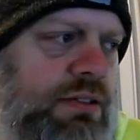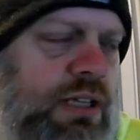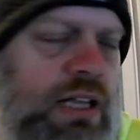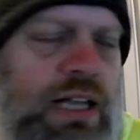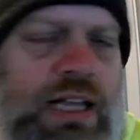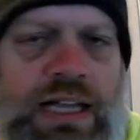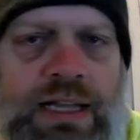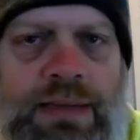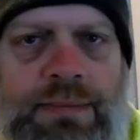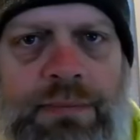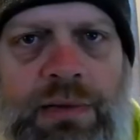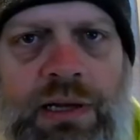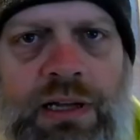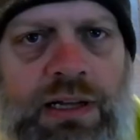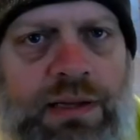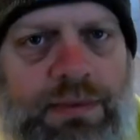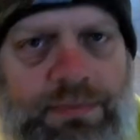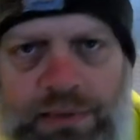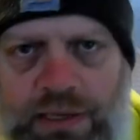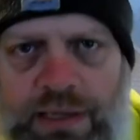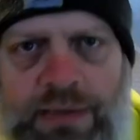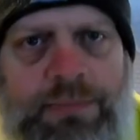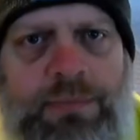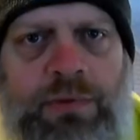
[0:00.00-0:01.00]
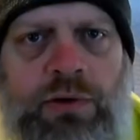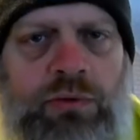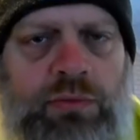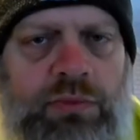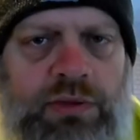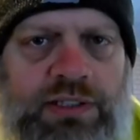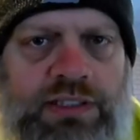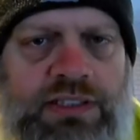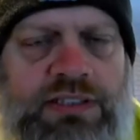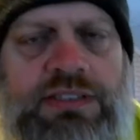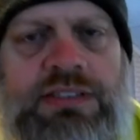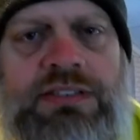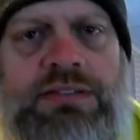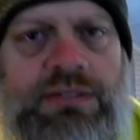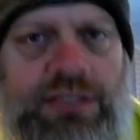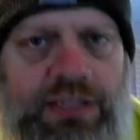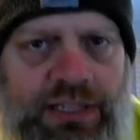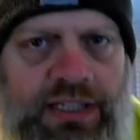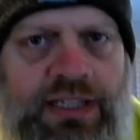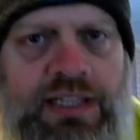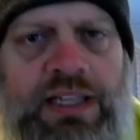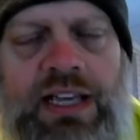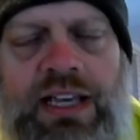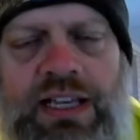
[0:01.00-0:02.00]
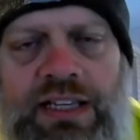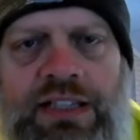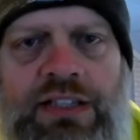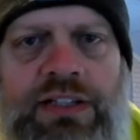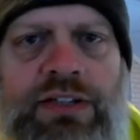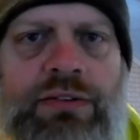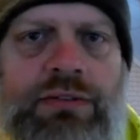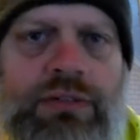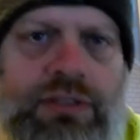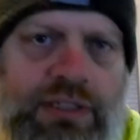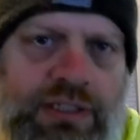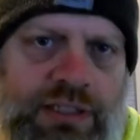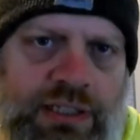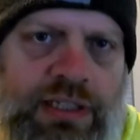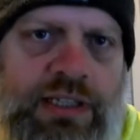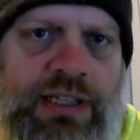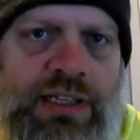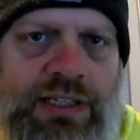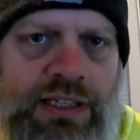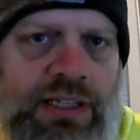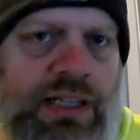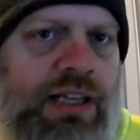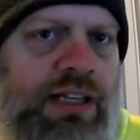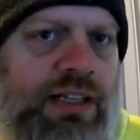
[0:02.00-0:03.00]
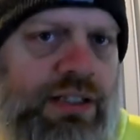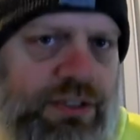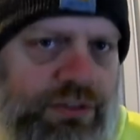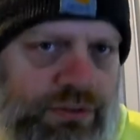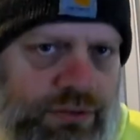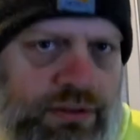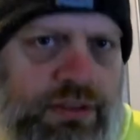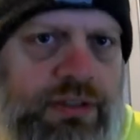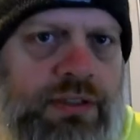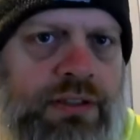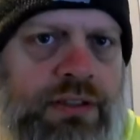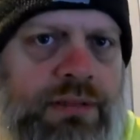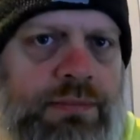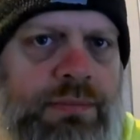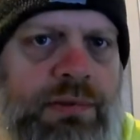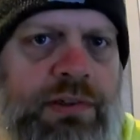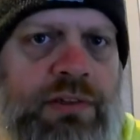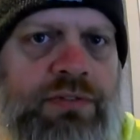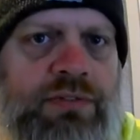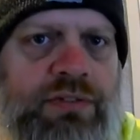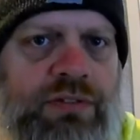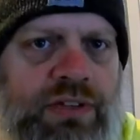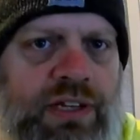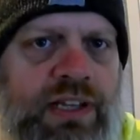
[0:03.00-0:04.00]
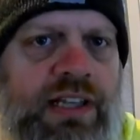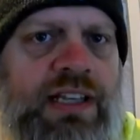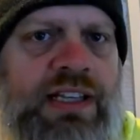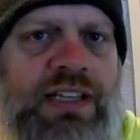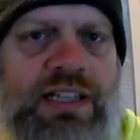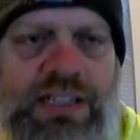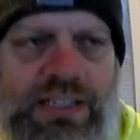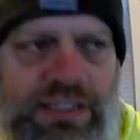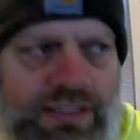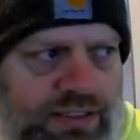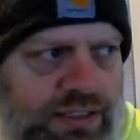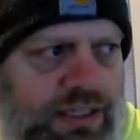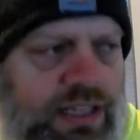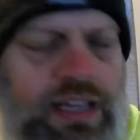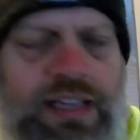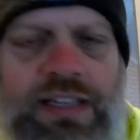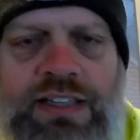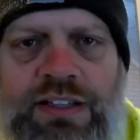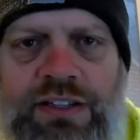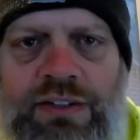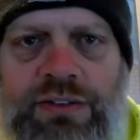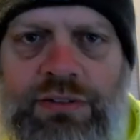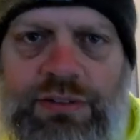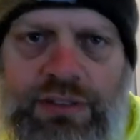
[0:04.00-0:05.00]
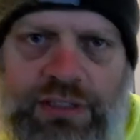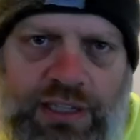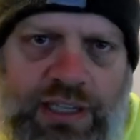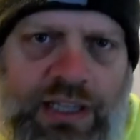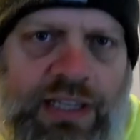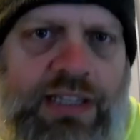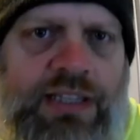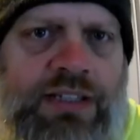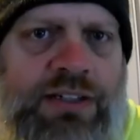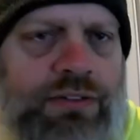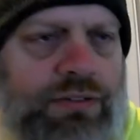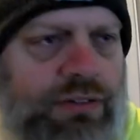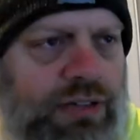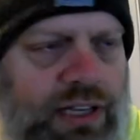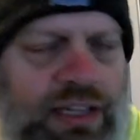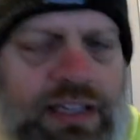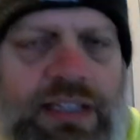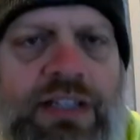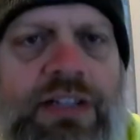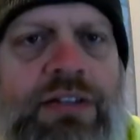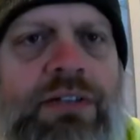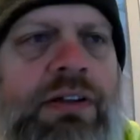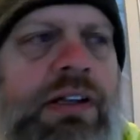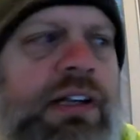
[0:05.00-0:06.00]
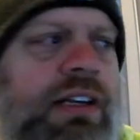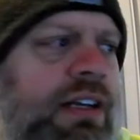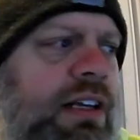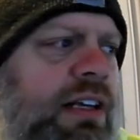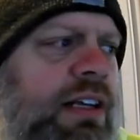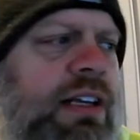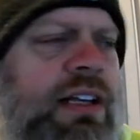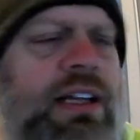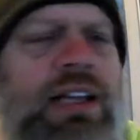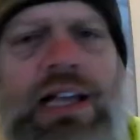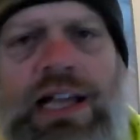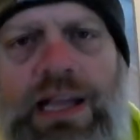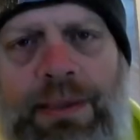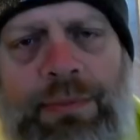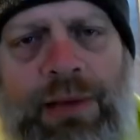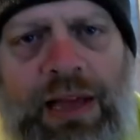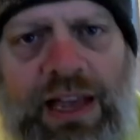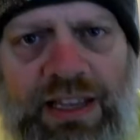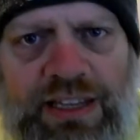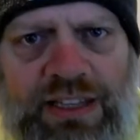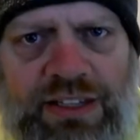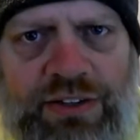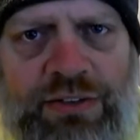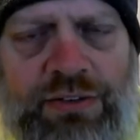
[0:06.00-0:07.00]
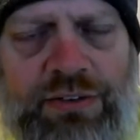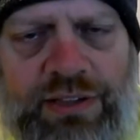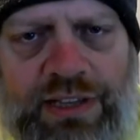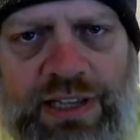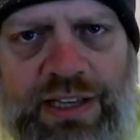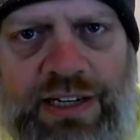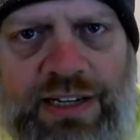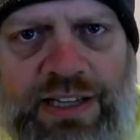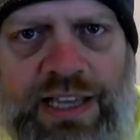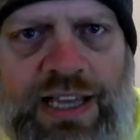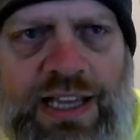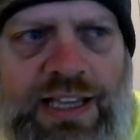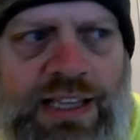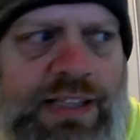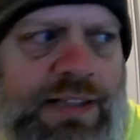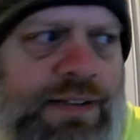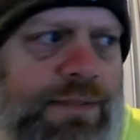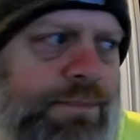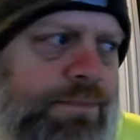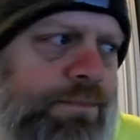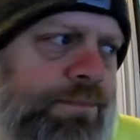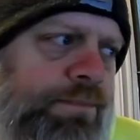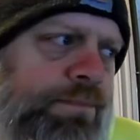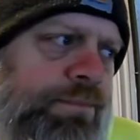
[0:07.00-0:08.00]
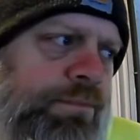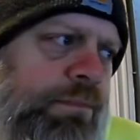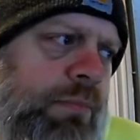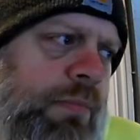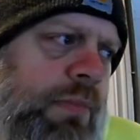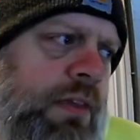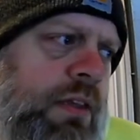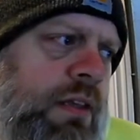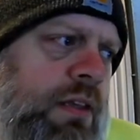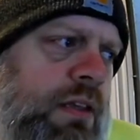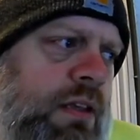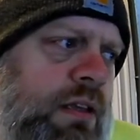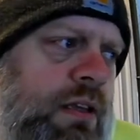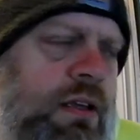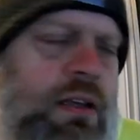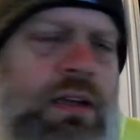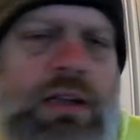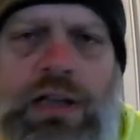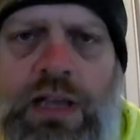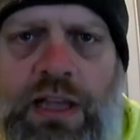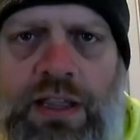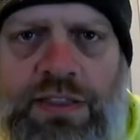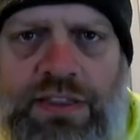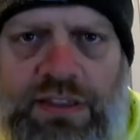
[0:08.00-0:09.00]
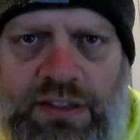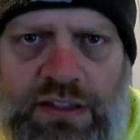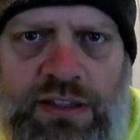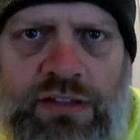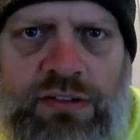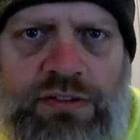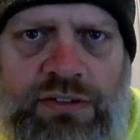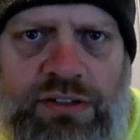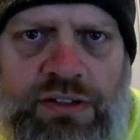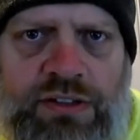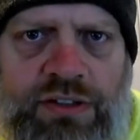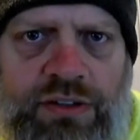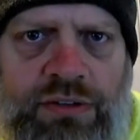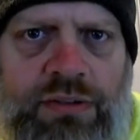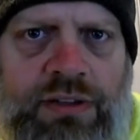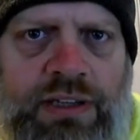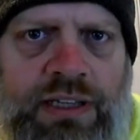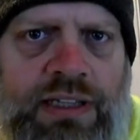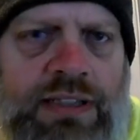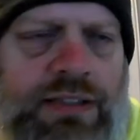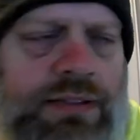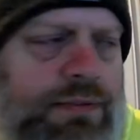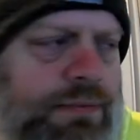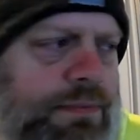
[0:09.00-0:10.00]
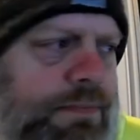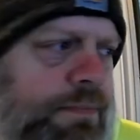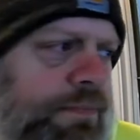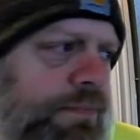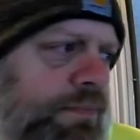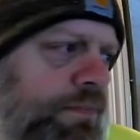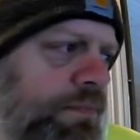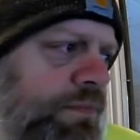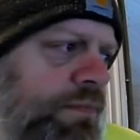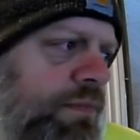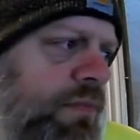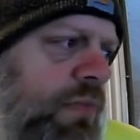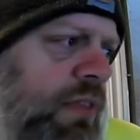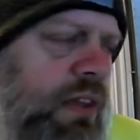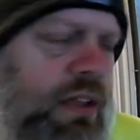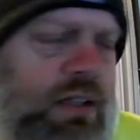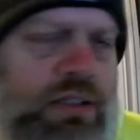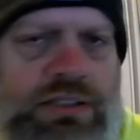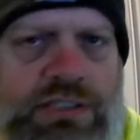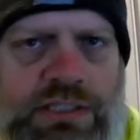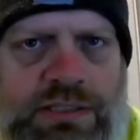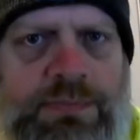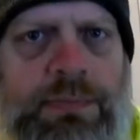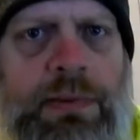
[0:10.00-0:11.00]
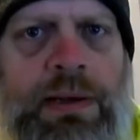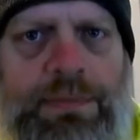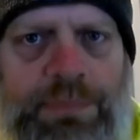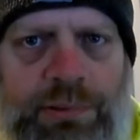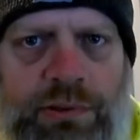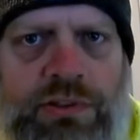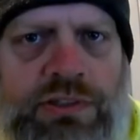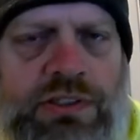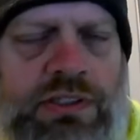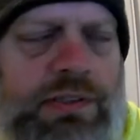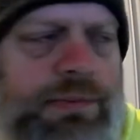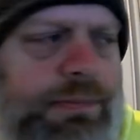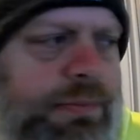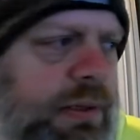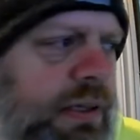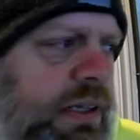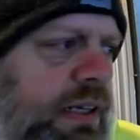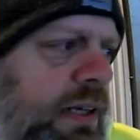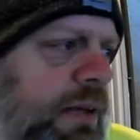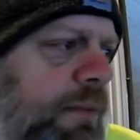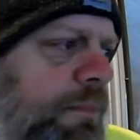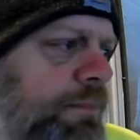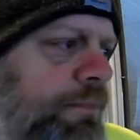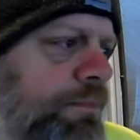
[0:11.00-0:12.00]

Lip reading: I'm always, hey, how you doing? Hey, how you doing? Beautiful day, ain't it? How you doing? How you doing? How you doing? I'm a how you doing kind of guy. I think that you should do that. Just my personal opinion.